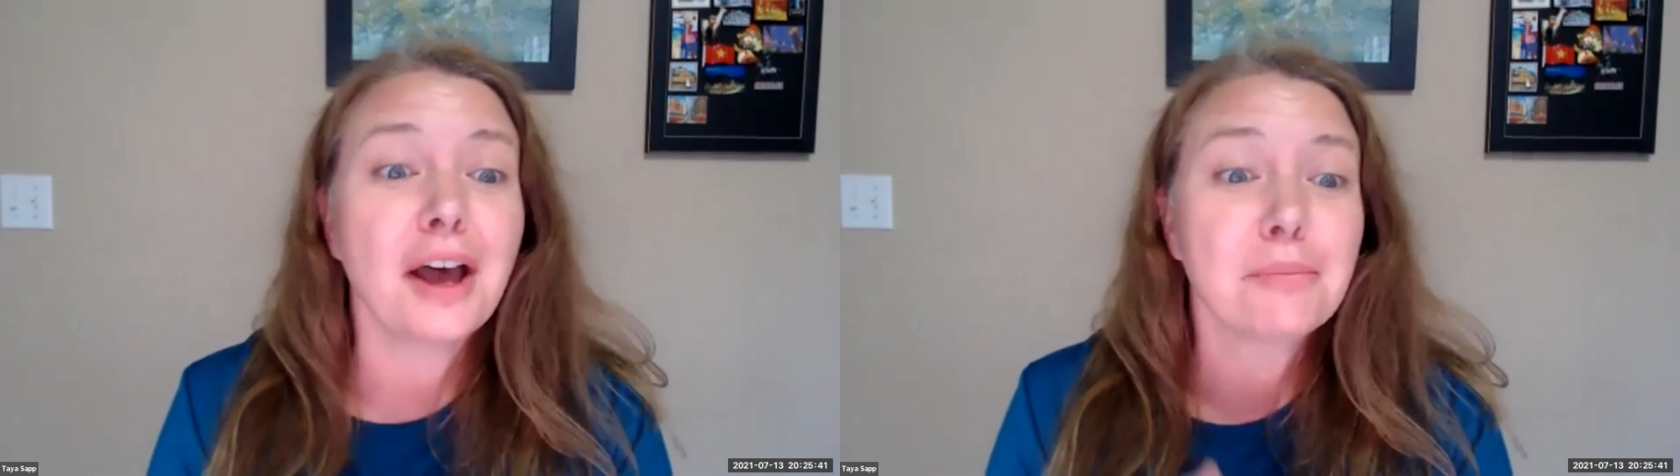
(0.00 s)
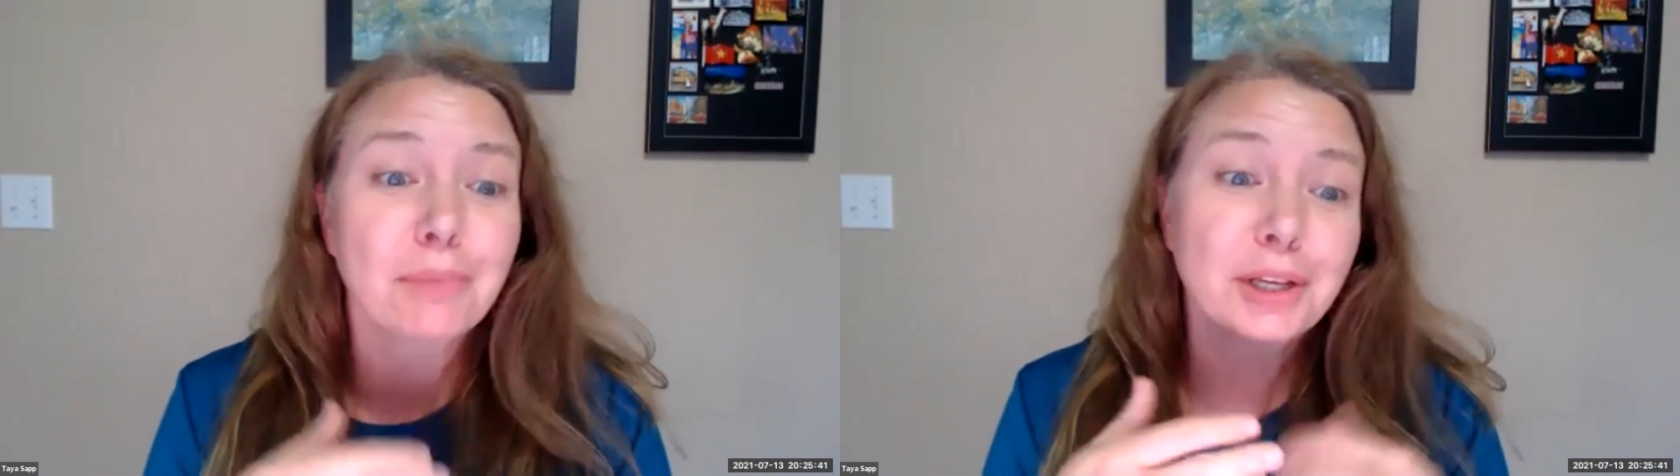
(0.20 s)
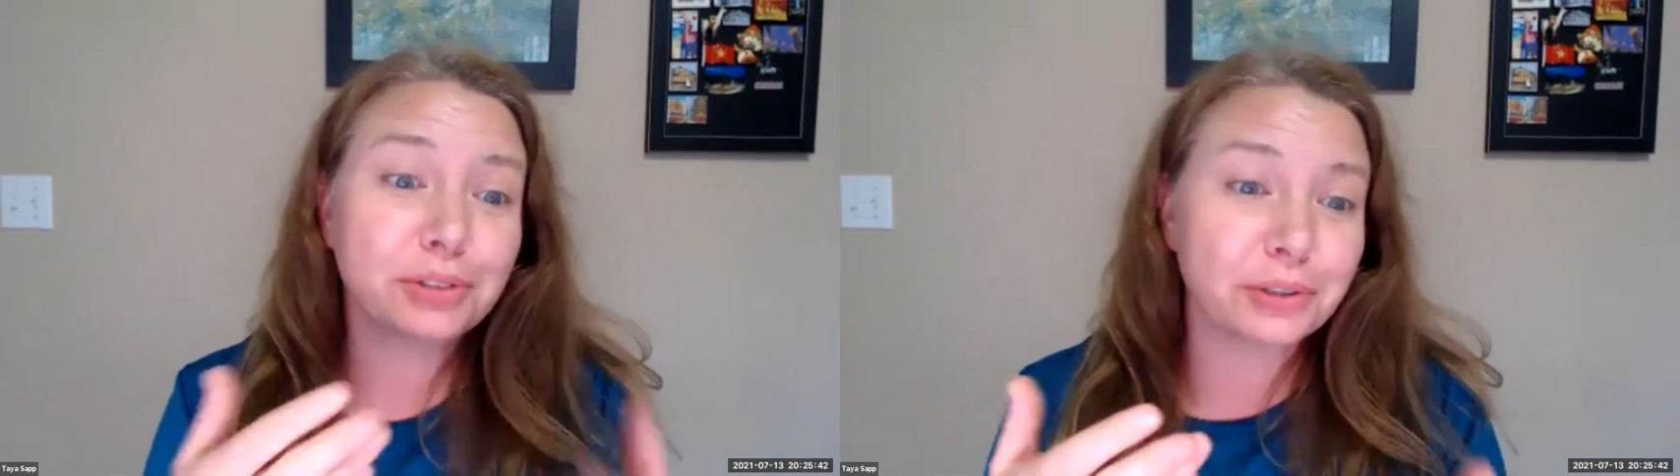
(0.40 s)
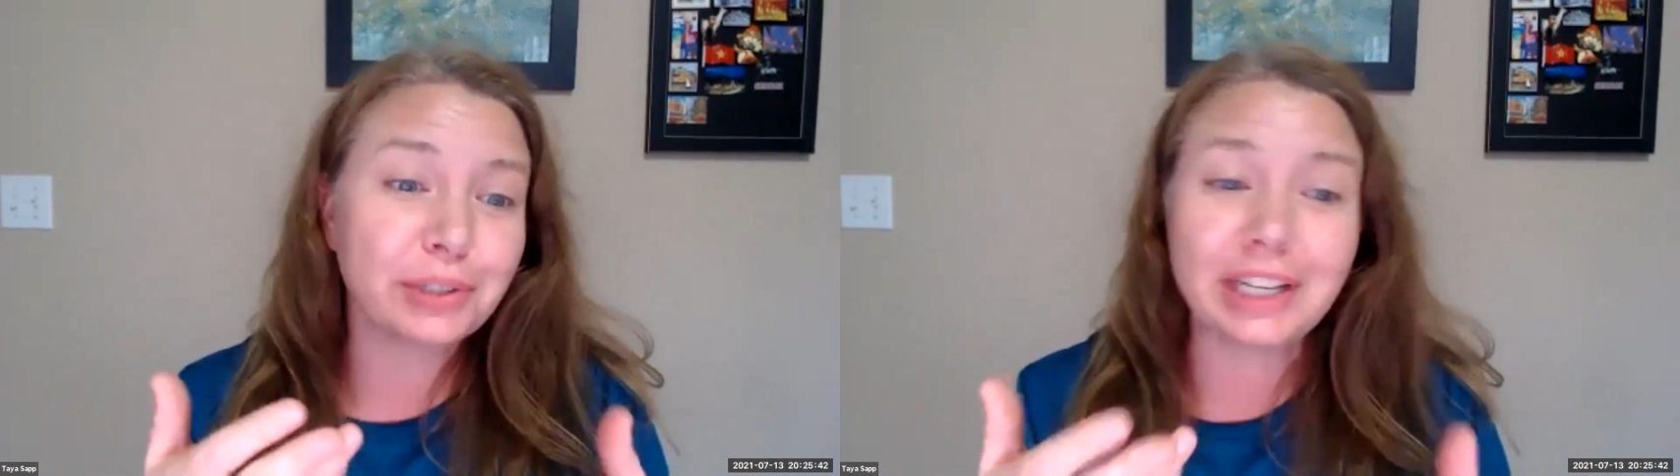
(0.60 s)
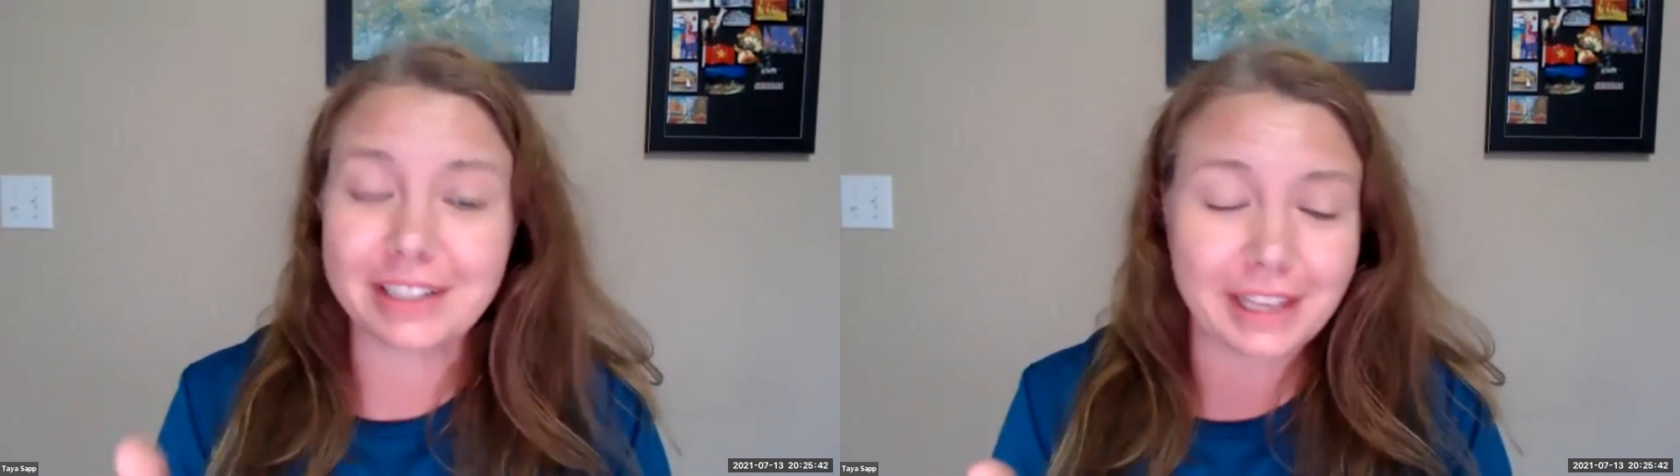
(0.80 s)
But you do
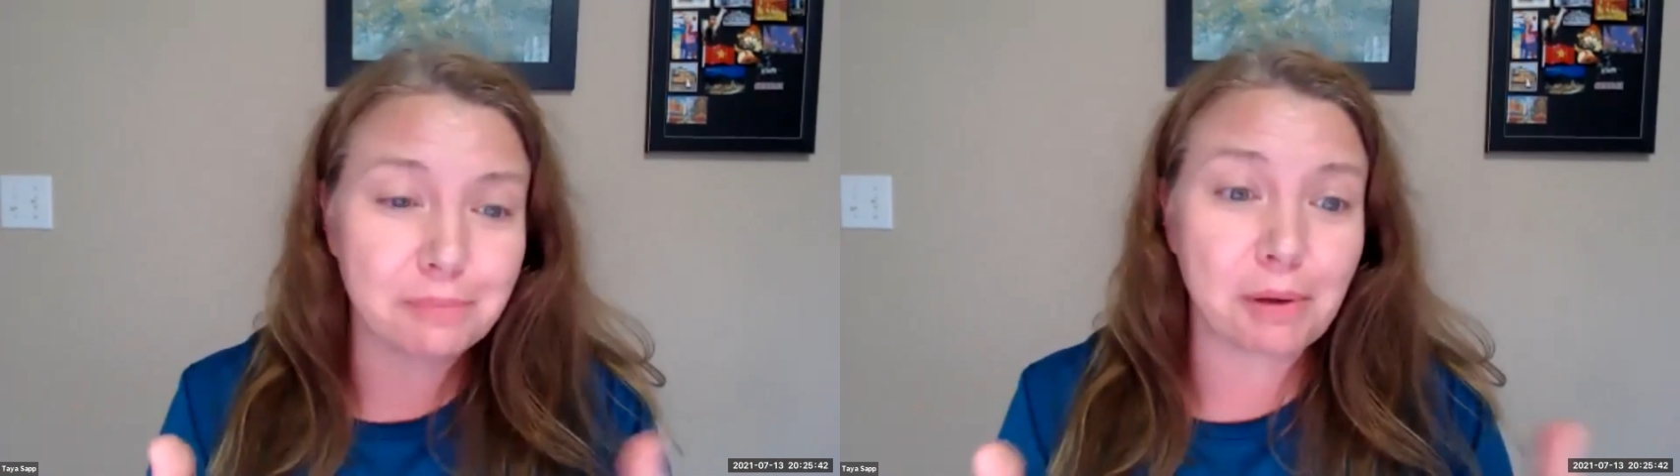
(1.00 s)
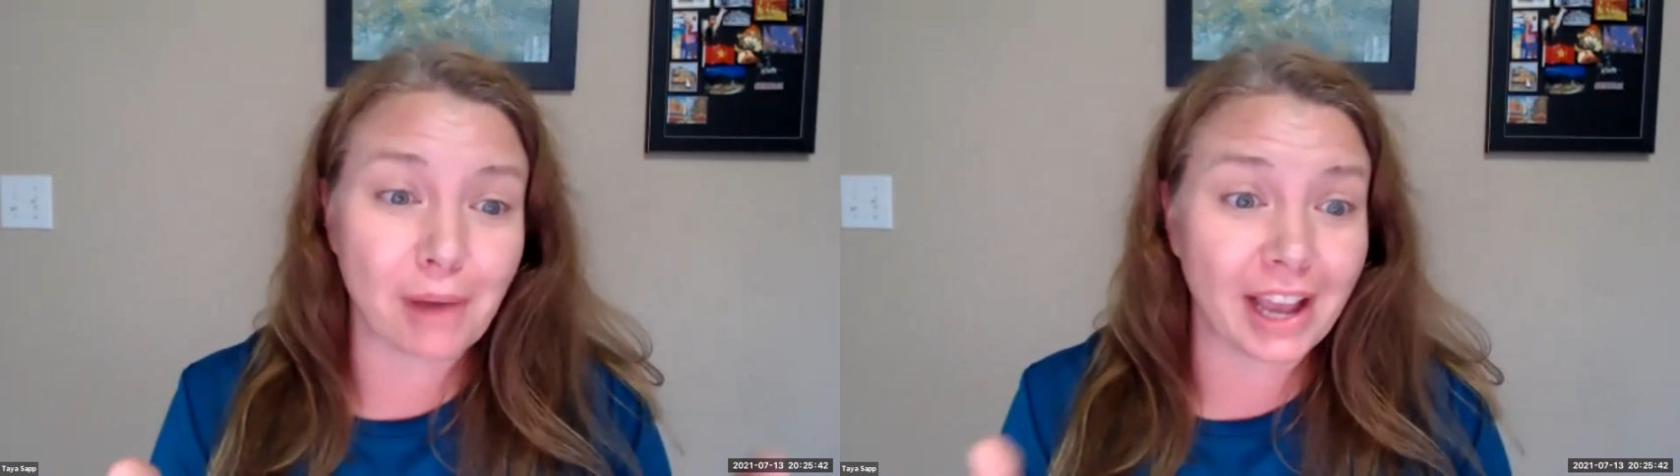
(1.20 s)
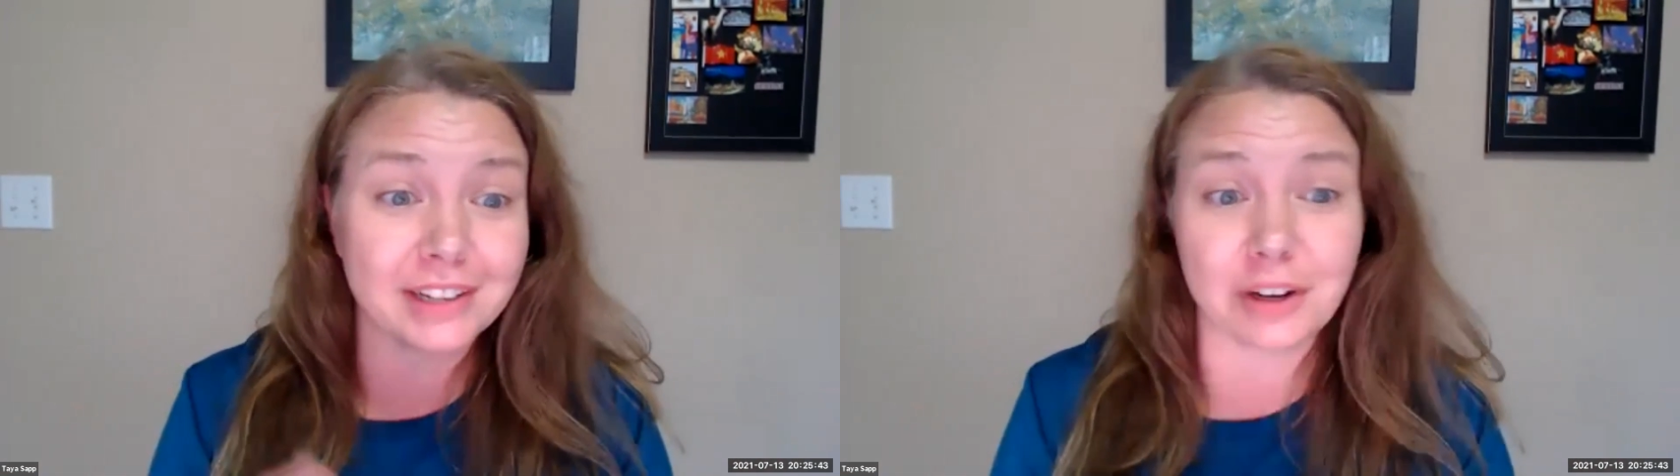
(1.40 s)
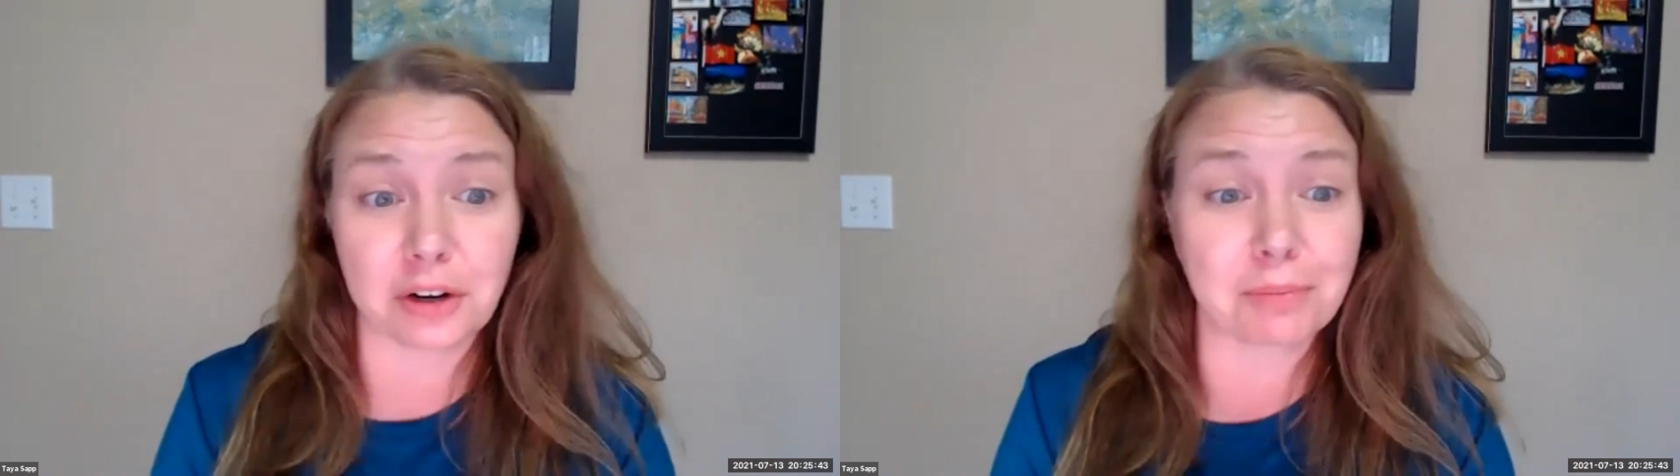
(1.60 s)
need to keep in mind you're